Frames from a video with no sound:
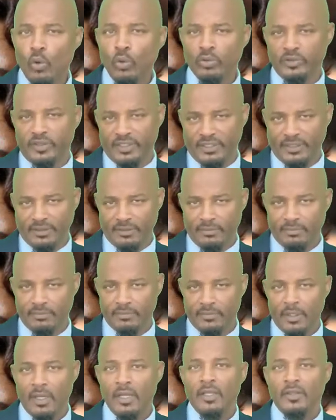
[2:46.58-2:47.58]
Doylestown?
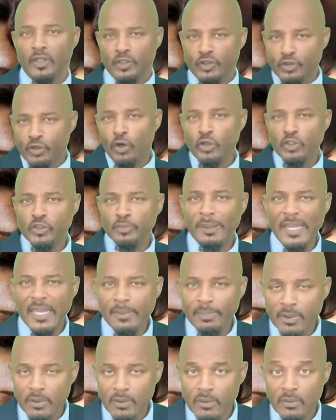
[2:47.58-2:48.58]
The church
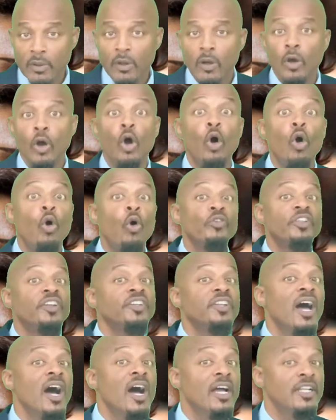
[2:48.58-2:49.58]
people or
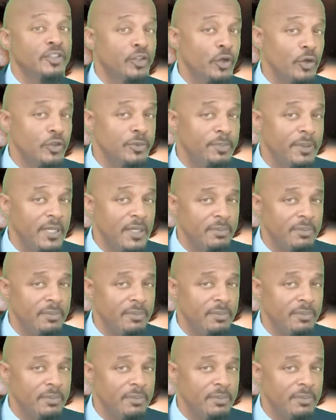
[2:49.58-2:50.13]
the non-church